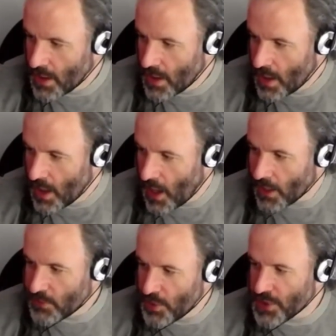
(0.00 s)

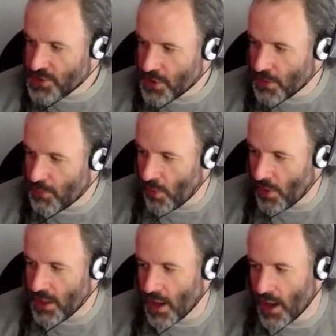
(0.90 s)
Lucas, good point.
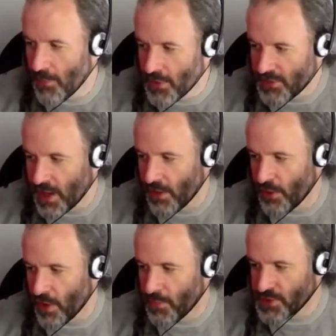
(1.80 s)
The 10 to
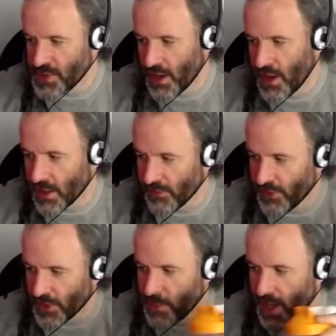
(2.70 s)
30% negative
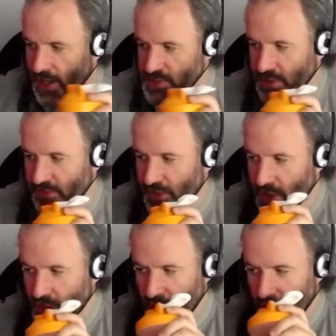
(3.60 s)
false positive,
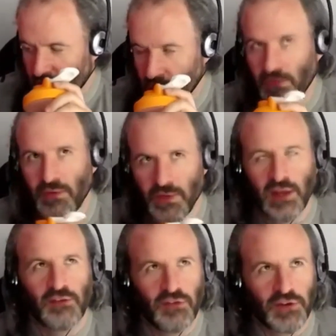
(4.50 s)
or negative
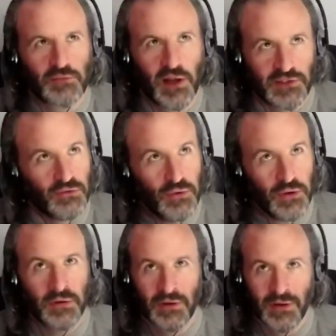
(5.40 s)
false positive. Whew,
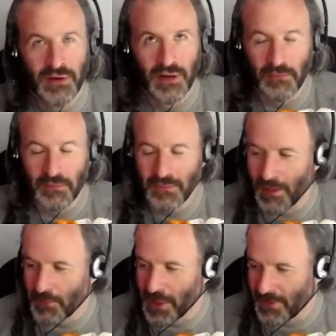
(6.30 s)
I'm
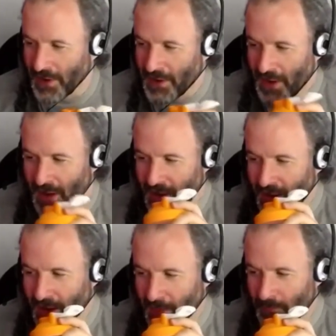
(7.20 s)
getting there.
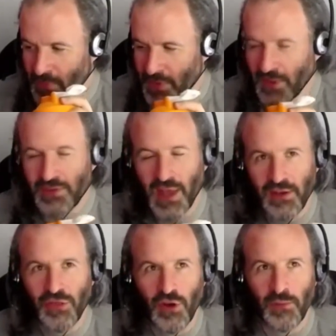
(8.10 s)
The 10 to
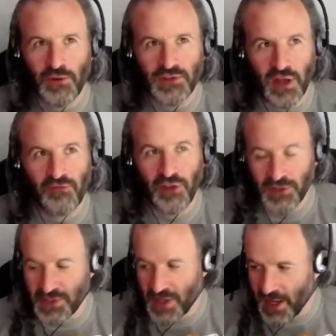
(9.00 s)
30% false
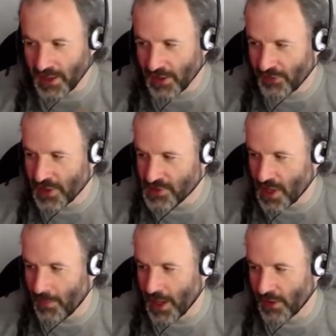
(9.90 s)
negative is
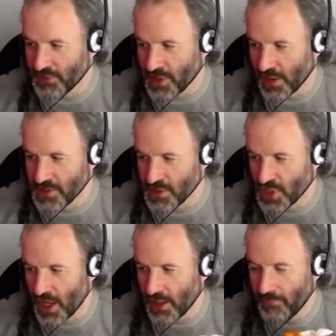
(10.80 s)
coming out of studies in China.